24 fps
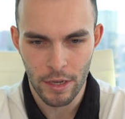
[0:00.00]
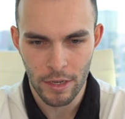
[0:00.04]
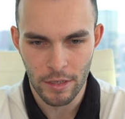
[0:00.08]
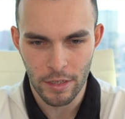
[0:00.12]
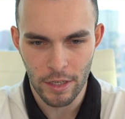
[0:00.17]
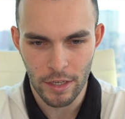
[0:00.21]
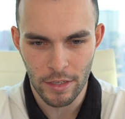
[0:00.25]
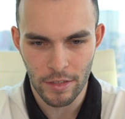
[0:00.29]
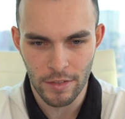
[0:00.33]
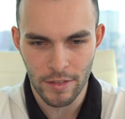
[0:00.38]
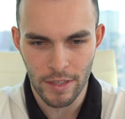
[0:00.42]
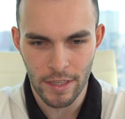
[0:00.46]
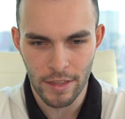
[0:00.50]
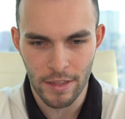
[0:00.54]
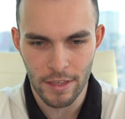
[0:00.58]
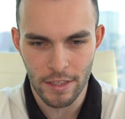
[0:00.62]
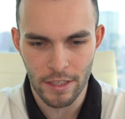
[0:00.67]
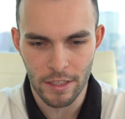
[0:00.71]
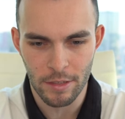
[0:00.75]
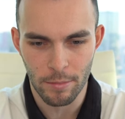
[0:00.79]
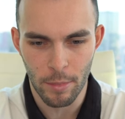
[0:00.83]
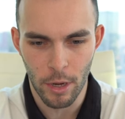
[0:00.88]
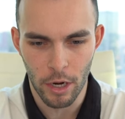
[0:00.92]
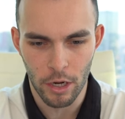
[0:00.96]
So you can see
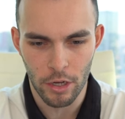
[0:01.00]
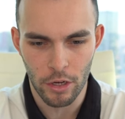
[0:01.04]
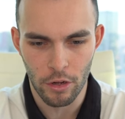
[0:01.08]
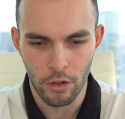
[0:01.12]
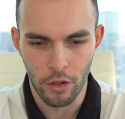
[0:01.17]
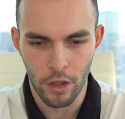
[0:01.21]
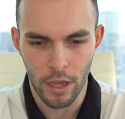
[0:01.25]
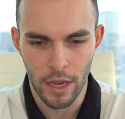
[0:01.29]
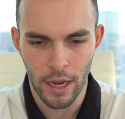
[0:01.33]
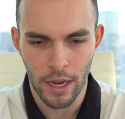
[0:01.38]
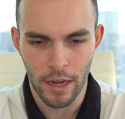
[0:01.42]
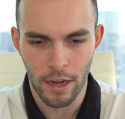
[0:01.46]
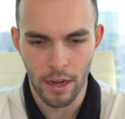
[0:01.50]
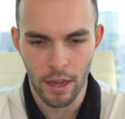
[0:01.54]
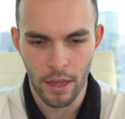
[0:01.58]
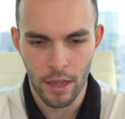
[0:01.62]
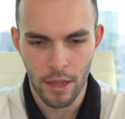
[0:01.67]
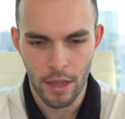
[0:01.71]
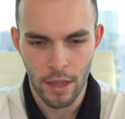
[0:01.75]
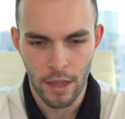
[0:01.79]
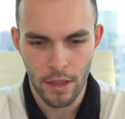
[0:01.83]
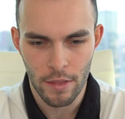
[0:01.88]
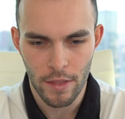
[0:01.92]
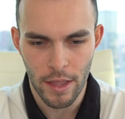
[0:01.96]
this is Buckner Lane
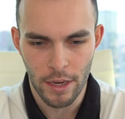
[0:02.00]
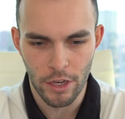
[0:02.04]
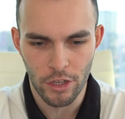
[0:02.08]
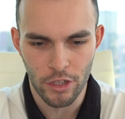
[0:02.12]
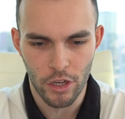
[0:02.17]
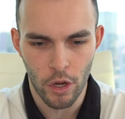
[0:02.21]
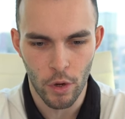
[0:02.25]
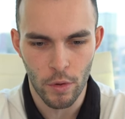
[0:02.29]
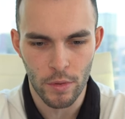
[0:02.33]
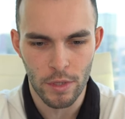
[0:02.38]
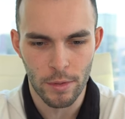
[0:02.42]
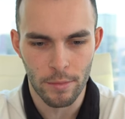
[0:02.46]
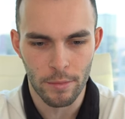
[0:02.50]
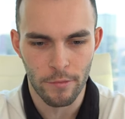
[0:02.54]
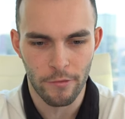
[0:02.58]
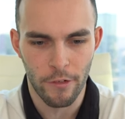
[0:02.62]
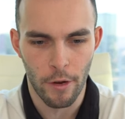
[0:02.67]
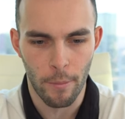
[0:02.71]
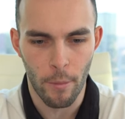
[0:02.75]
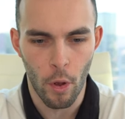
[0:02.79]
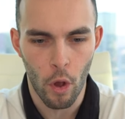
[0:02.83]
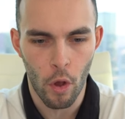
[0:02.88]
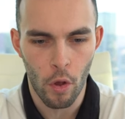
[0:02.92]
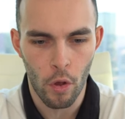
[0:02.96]
that just goes in
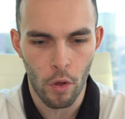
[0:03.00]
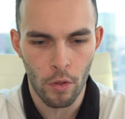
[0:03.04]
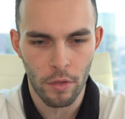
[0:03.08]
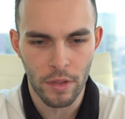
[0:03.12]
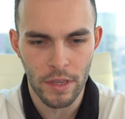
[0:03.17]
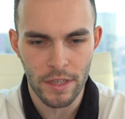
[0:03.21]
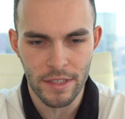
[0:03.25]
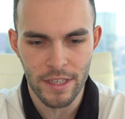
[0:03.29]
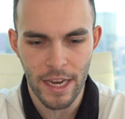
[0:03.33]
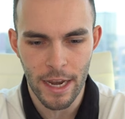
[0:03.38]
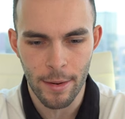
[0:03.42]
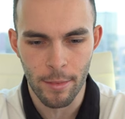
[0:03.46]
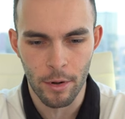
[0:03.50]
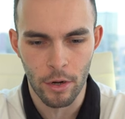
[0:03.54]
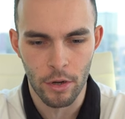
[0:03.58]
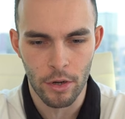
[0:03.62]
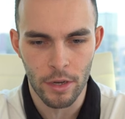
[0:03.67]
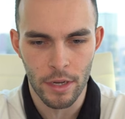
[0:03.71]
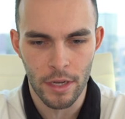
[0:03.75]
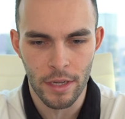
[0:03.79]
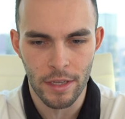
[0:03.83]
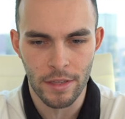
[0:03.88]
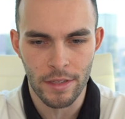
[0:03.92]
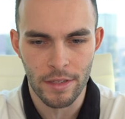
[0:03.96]
from all these
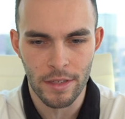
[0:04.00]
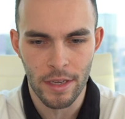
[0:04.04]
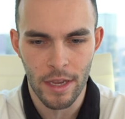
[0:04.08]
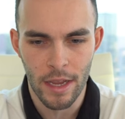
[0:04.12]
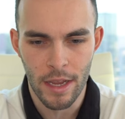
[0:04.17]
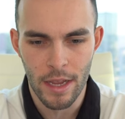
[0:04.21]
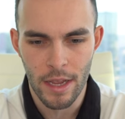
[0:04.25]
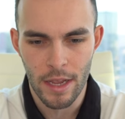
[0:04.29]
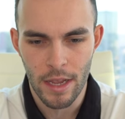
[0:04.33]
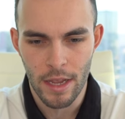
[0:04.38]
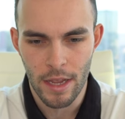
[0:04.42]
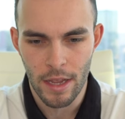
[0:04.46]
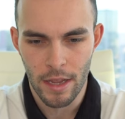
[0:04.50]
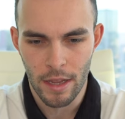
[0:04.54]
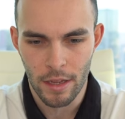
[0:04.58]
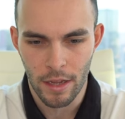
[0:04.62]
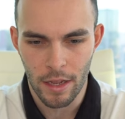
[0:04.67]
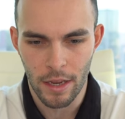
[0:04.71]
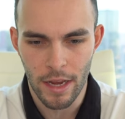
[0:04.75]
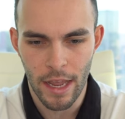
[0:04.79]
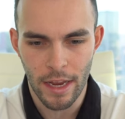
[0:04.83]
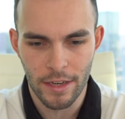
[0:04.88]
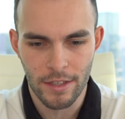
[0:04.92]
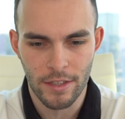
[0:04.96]
neighborhoods,
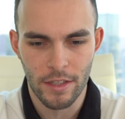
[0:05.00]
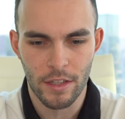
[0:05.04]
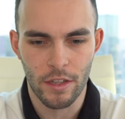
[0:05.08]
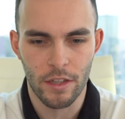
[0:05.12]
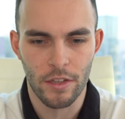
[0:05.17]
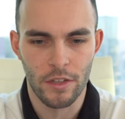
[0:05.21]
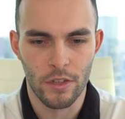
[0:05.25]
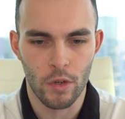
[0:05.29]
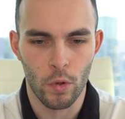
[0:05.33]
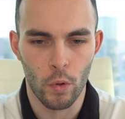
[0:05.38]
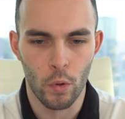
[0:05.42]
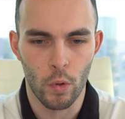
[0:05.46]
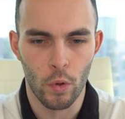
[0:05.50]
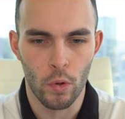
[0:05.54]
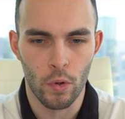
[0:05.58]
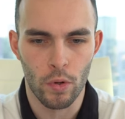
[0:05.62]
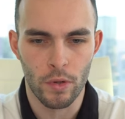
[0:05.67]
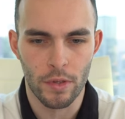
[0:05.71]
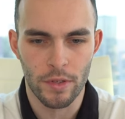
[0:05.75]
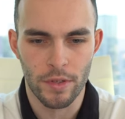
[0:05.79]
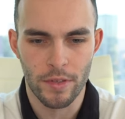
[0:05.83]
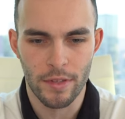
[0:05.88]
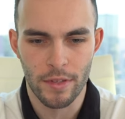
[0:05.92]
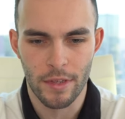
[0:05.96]
connects to the
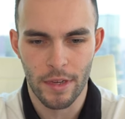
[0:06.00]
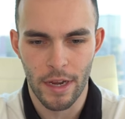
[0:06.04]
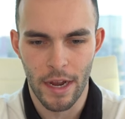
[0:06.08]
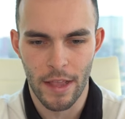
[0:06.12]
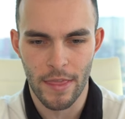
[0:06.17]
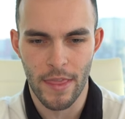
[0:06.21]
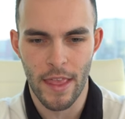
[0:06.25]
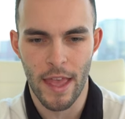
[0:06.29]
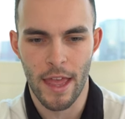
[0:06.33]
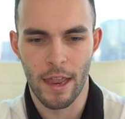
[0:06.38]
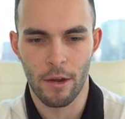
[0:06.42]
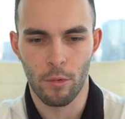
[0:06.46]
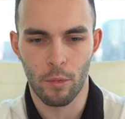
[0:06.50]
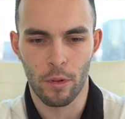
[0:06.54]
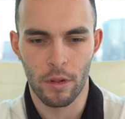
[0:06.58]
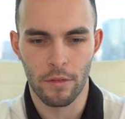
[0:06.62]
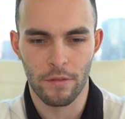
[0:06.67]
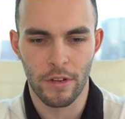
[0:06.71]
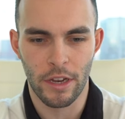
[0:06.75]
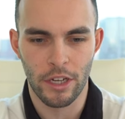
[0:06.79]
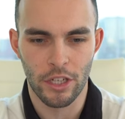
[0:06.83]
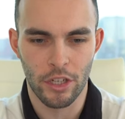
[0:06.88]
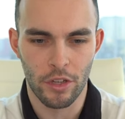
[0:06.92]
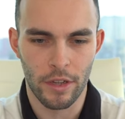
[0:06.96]
schools, and then will
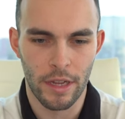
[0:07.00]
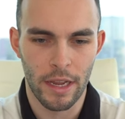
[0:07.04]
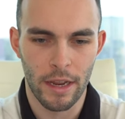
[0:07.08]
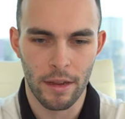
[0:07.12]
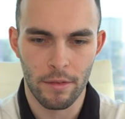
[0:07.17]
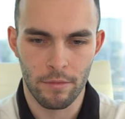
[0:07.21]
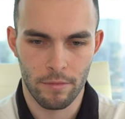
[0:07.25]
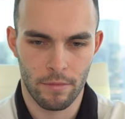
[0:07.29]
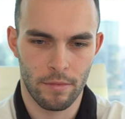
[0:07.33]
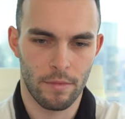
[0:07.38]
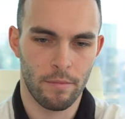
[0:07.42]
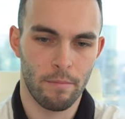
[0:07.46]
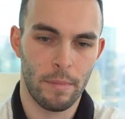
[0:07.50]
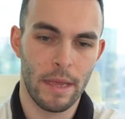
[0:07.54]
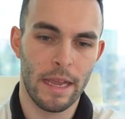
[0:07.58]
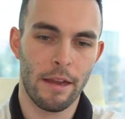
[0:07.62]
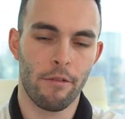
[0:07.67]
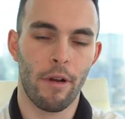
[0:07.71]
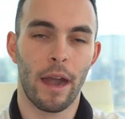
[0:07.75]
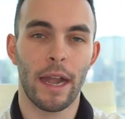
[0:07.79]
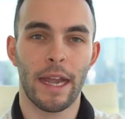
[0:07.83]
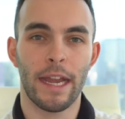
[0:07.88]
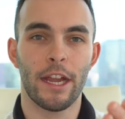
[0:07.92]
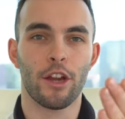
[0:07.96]
eventually
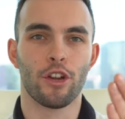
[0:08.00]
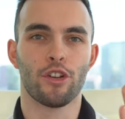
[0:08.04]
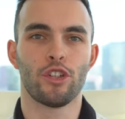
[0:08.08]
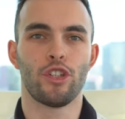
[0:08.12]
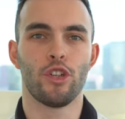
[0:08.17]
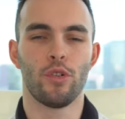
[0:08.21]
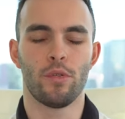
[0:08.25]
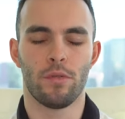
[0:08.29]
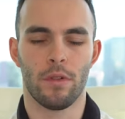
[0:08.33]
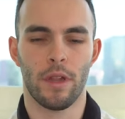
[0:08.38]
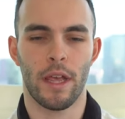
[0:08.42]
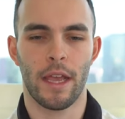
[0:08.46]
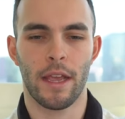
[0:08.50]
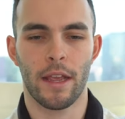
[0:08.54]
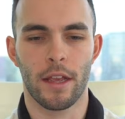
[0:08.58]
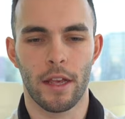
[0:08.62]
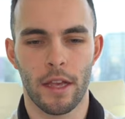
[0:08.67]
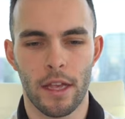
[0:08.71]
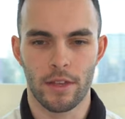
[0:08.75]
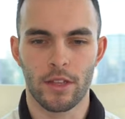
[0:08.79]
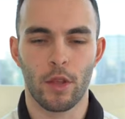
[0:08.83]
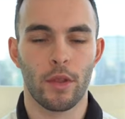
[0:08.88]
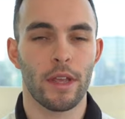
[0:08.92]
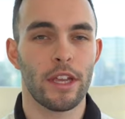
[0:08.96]
be right here, June Lake.
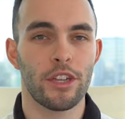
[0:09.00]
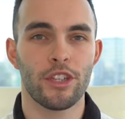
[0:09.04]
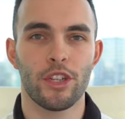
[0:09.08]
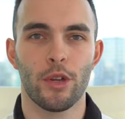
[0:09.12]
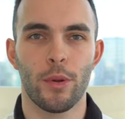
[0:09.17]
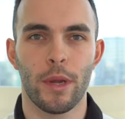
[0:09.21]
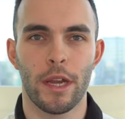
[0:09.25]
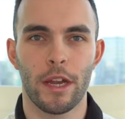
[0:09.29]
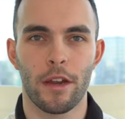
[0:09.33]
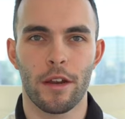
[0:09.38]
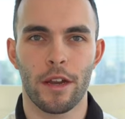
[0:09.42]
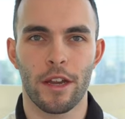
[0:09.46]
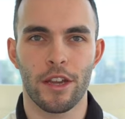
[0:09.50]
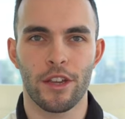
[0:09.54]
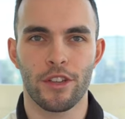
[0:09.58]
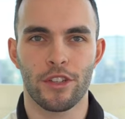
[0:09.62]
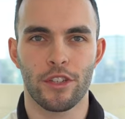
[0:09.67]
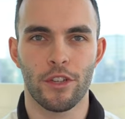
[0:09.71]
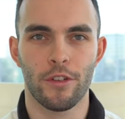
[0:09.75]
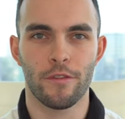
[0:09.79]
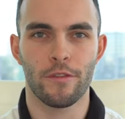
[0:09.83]
So the issue here is